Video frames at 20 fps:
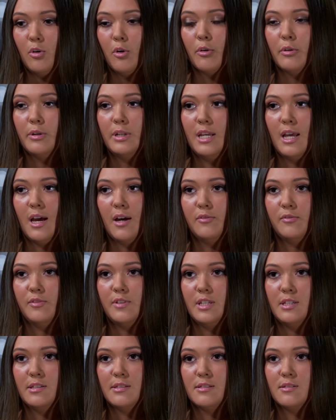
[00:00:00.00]
already
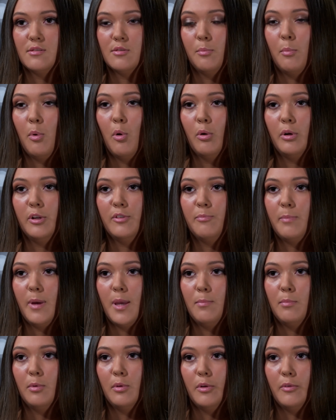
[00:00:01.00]
have these supportive
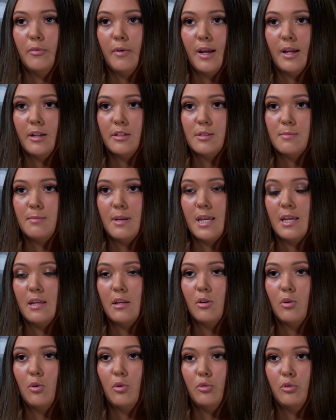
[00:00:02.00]
people around
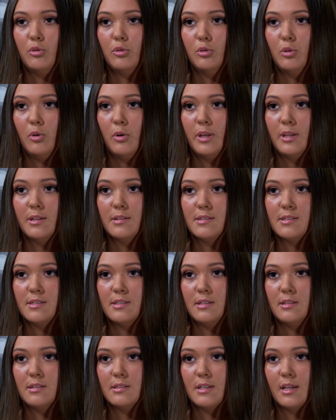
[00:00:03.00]
me, all the lawyers,
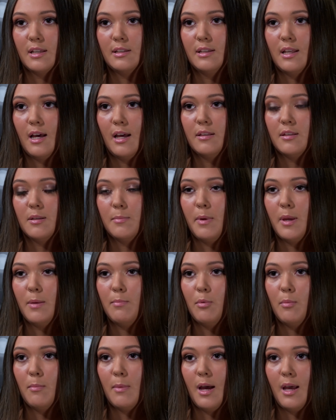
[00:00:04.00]
things like that, the
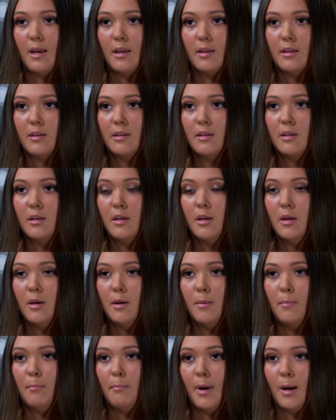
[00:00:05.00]
people my
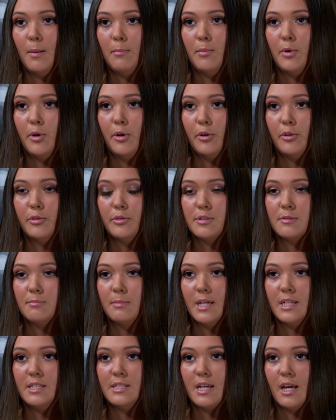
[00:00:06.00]
mum knows,
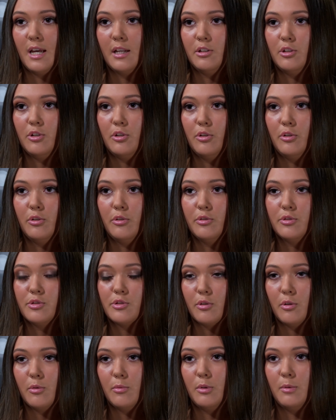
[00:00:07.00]
my dad knew,
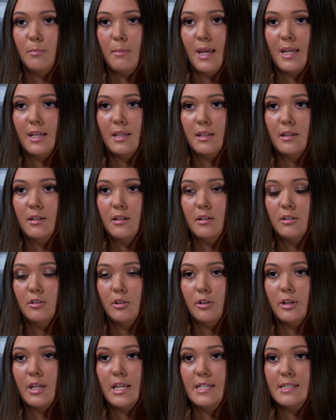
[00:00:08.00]
so it would make it a
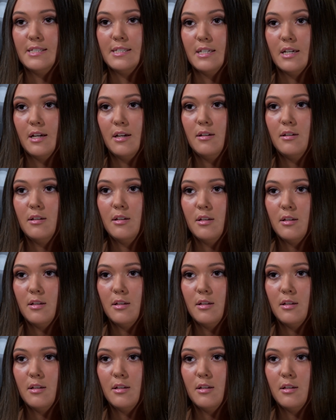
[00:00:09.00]
lot easier.